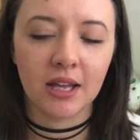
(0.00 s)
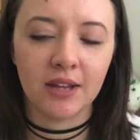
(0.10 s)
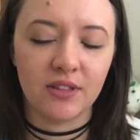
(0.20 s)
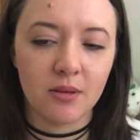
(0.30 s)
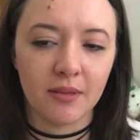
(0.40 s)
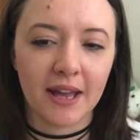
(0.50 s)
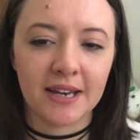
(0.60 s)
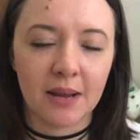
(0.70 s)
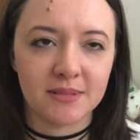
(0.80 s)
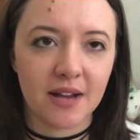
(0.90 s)
give them
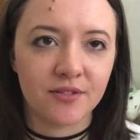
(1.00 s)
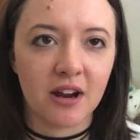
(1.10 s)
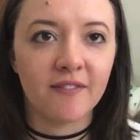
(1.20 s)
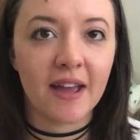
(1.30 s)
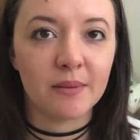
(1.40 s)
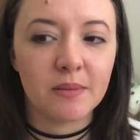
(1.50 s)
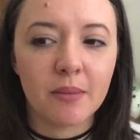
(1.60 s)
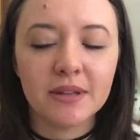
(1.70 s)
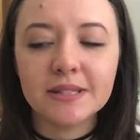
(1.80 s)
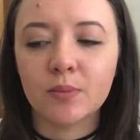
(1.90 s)
like names after our family
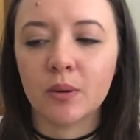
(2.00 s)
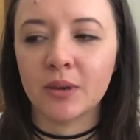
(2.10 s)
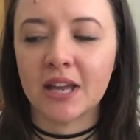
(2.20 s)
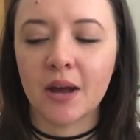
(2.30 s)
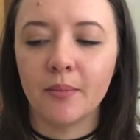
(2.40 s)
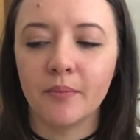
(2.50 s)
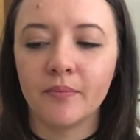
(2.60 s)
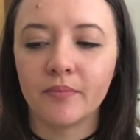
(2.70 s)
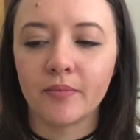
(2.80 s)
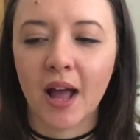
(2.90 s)
members, but
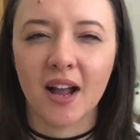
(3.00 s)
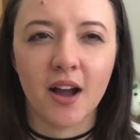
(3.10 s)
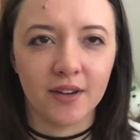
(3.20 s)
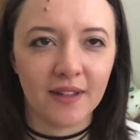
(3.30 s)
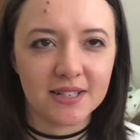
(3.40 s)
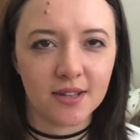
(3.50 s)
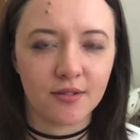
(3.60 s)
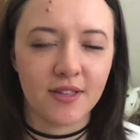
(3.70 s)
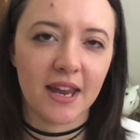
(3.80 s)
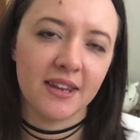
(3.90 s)
I kind of like to
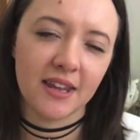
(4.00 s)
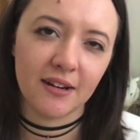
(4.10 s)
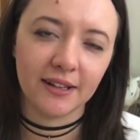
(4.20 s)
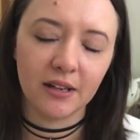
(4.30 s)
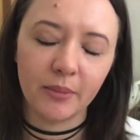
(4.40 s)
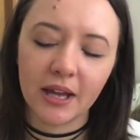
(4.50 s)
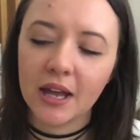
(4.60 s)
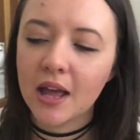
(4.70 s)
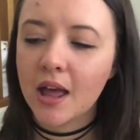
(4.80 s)
throw that in there a little bit.